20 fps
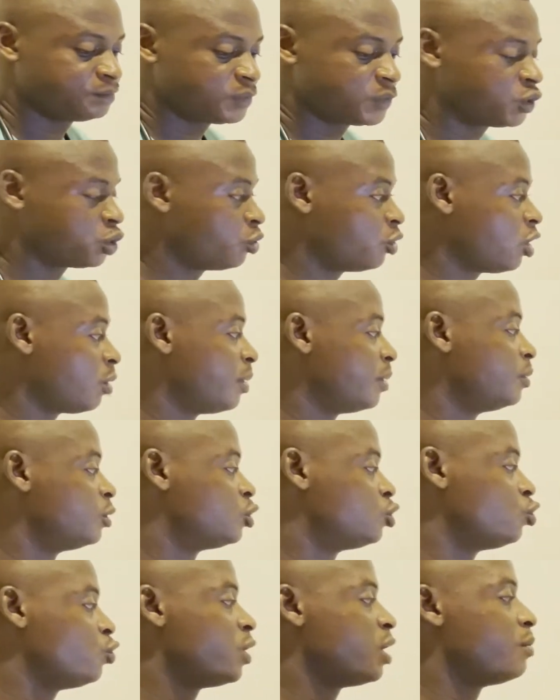So your baby
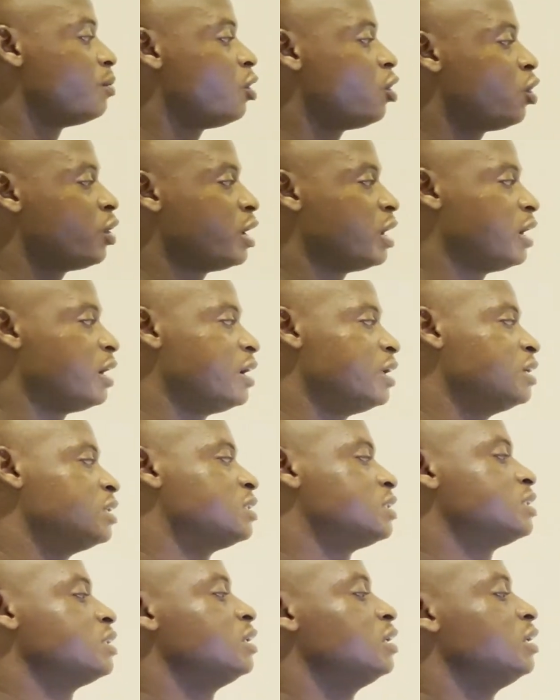should weigh more than
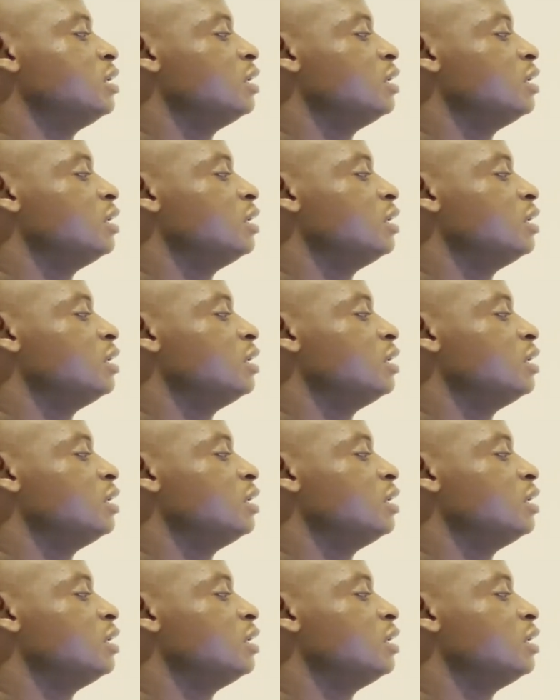this,